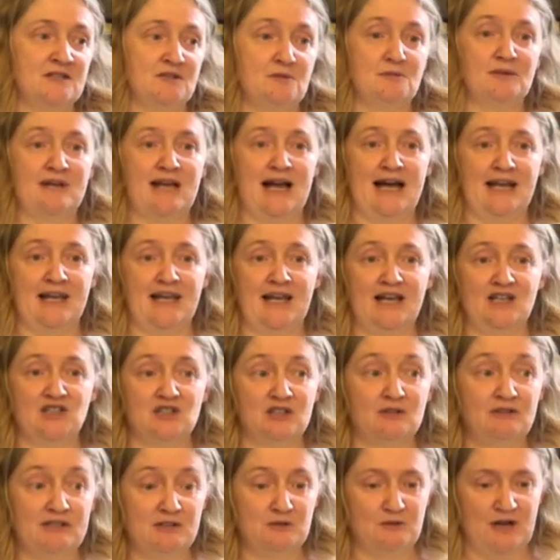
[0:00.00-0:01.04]
that we can
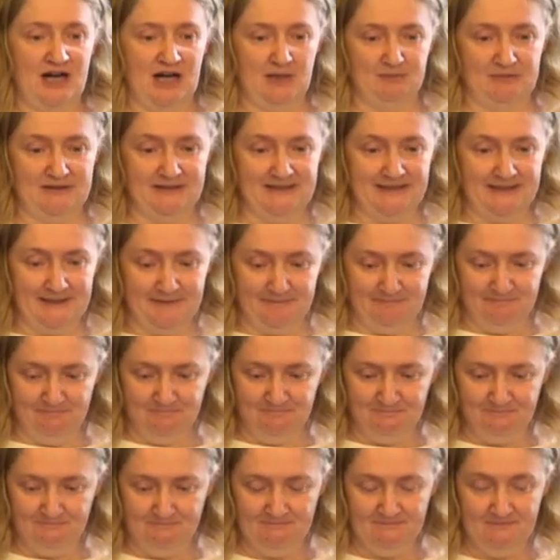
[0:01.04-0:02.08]
actually radiocarbon date.
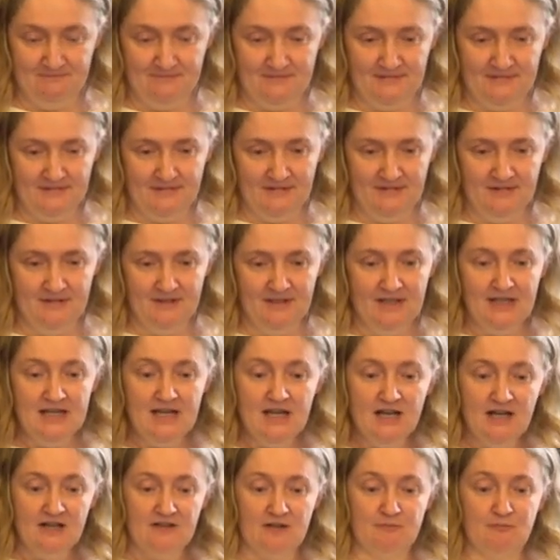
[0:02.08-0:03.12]

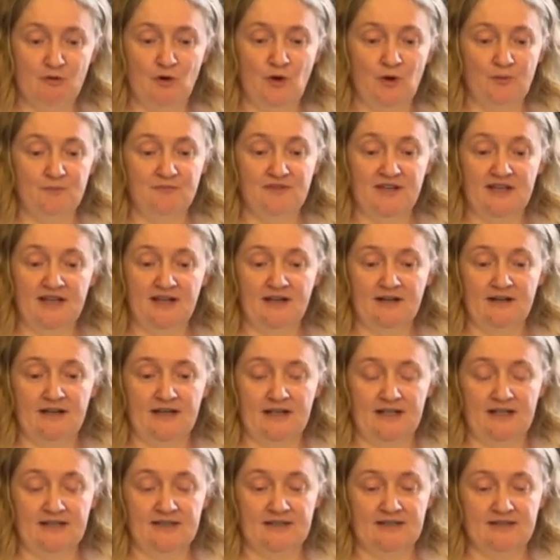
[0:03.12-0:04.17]
The bottom there
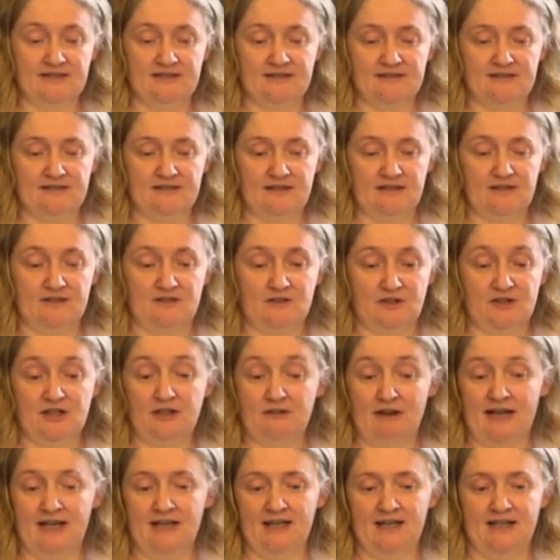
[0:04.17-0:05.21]
is, to the
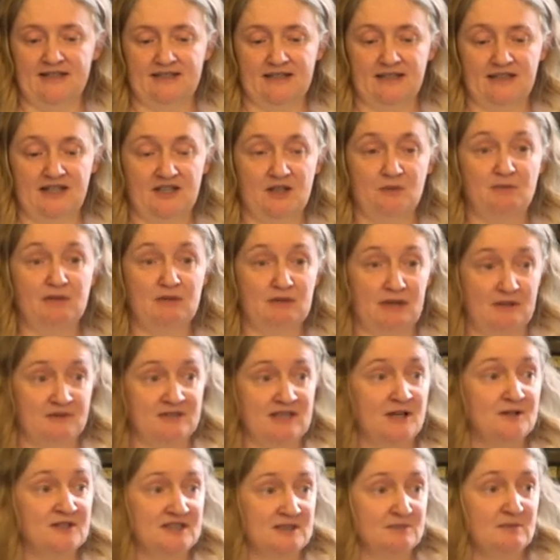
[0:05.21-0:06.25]
right, is another wee
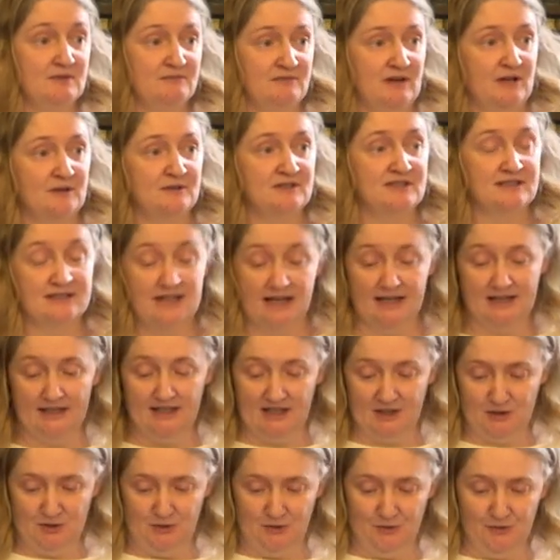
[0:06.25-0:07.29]
roundhouse that we found in that
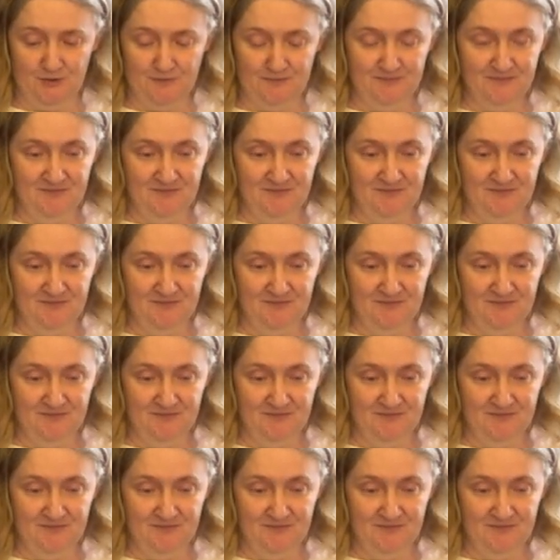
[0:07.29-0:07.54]
area too.